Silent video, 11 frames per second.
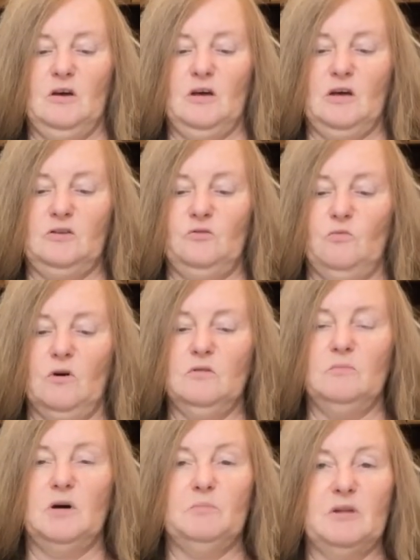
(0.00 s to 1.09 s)
And you roll
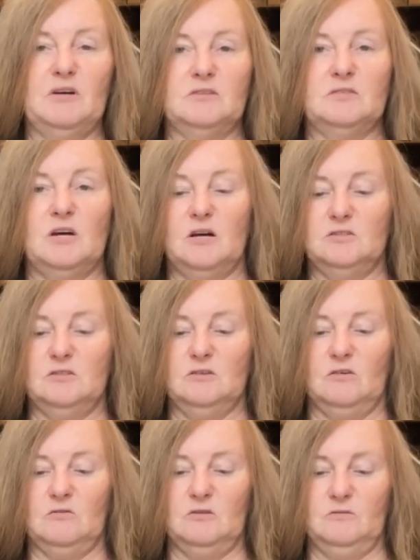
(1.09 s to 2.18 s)
them up like a tight
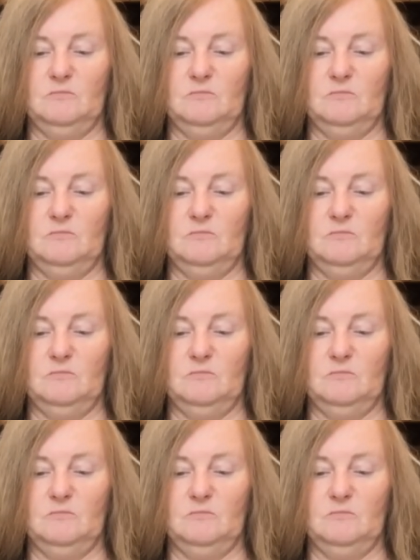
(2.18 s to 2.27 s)
cigar.